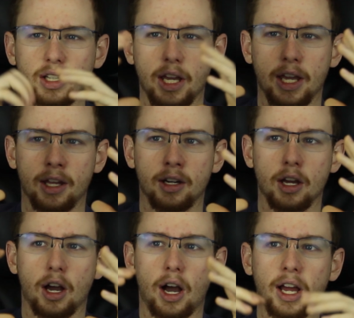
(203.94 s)

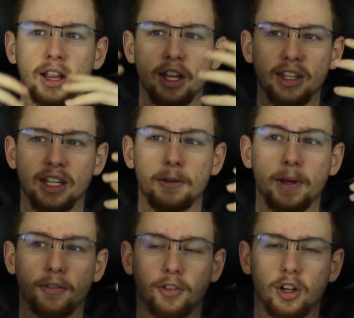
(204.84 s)
And I like to keep
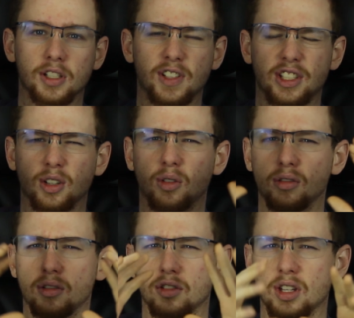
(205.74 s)
that philosophy.
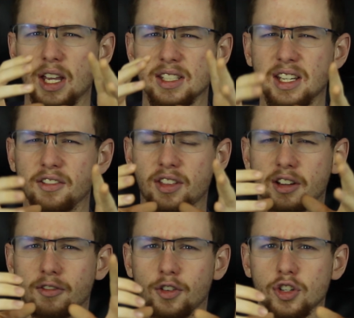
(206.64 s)
So testing
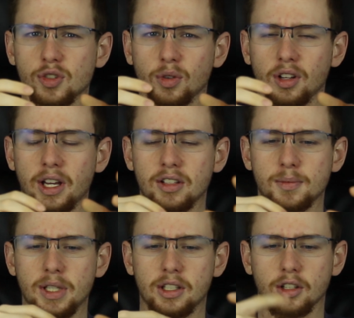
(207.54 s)
everything in virtual allows
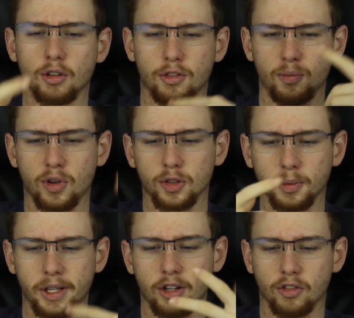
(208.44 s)
me to go through
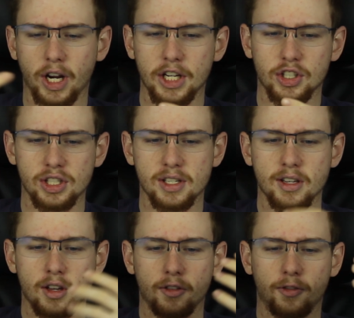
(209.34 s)
multiple iterations,
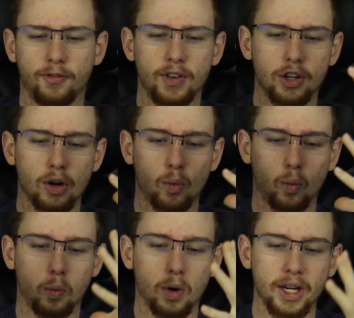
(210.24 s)
figure out
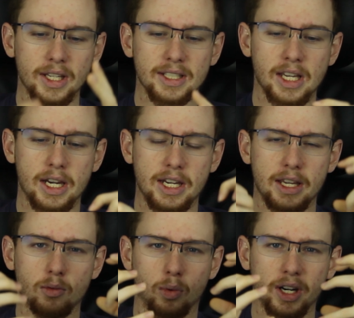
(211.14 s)
what it is I
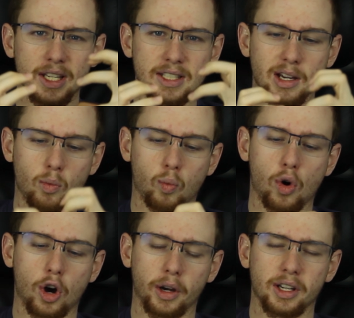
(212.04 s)
need, what it is I
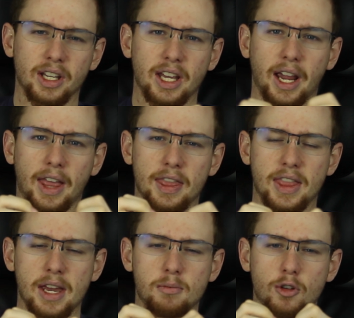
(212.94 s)
want,
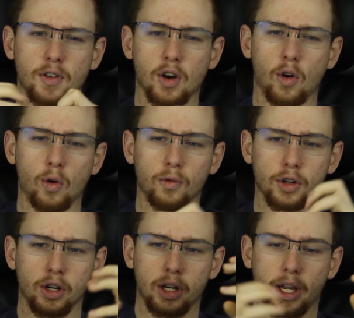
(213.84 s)
and then move it
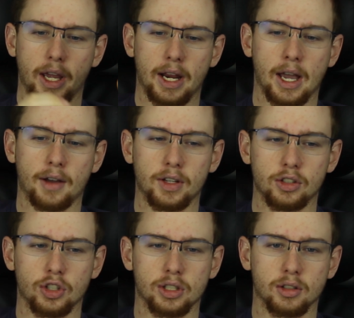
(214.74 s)
over and have it
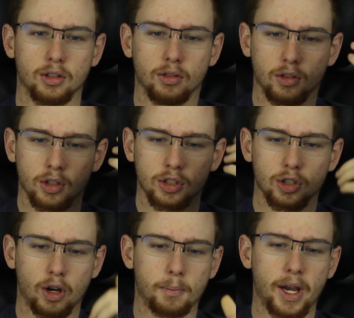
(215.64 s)
just,
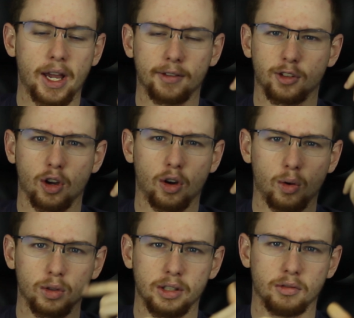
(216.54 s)
so I might have to
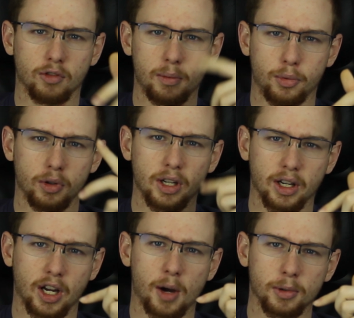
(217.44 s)
only reboot it
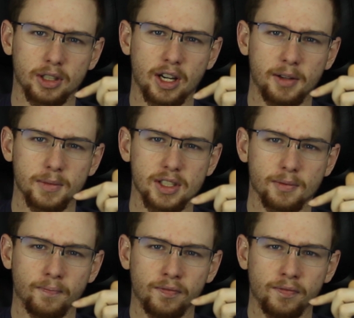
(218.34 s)
a couple times